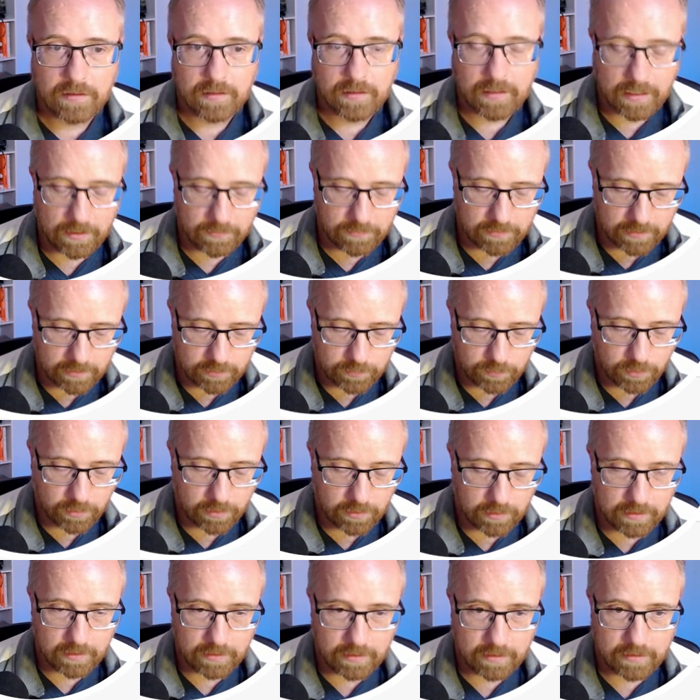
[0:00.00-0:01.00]
that we just
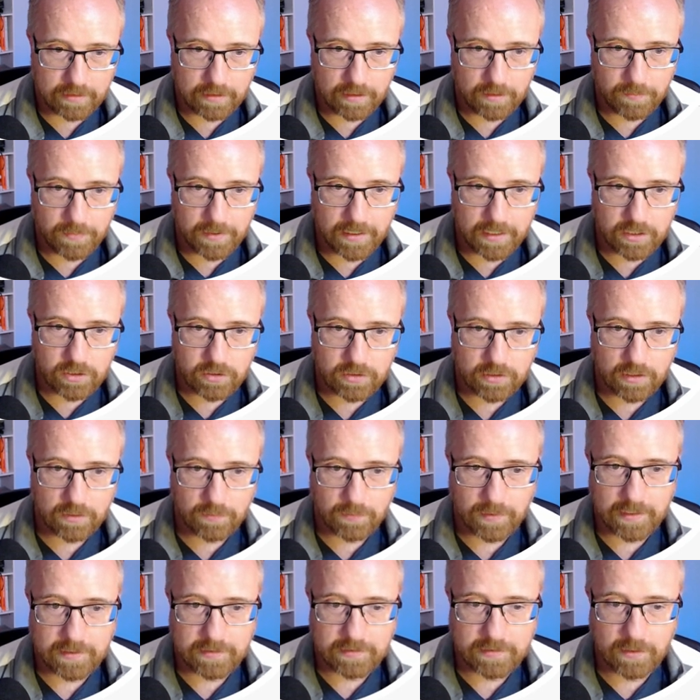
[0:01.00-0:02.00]
put in, into the page,
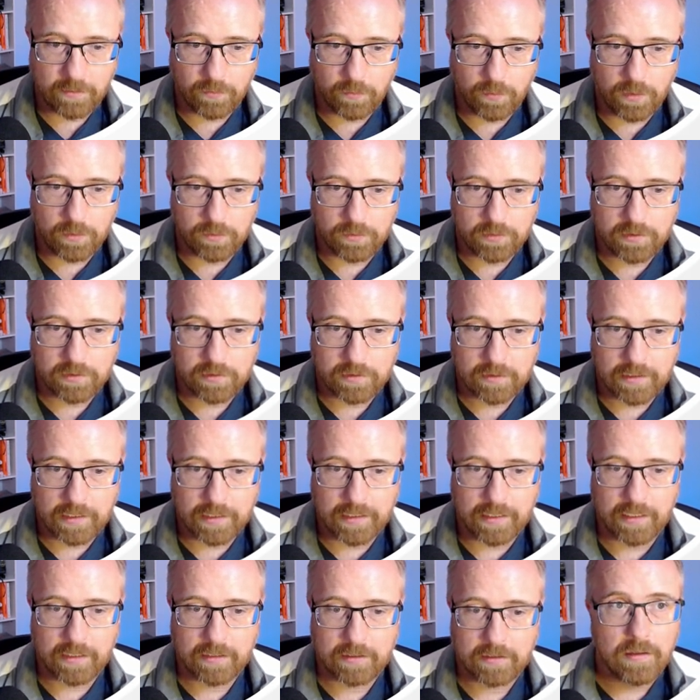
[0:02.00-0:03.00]
otherwise they won't
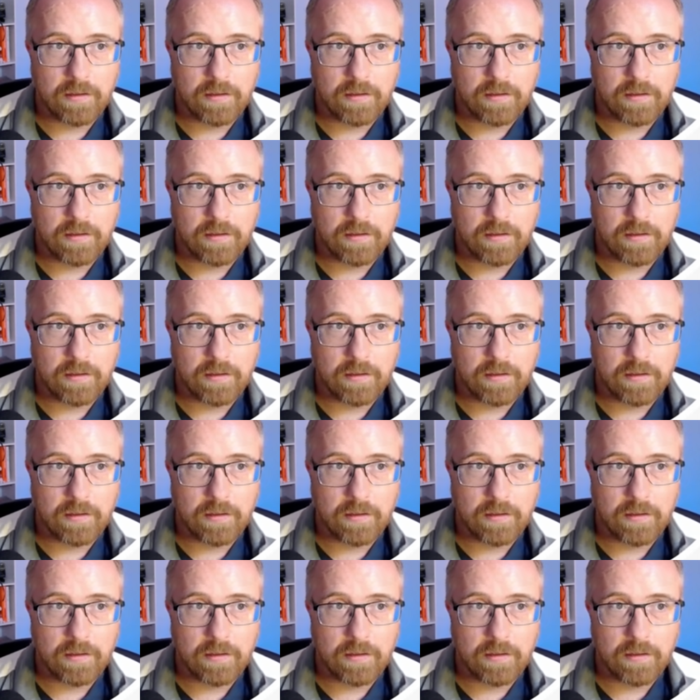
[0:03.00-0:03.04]
connect.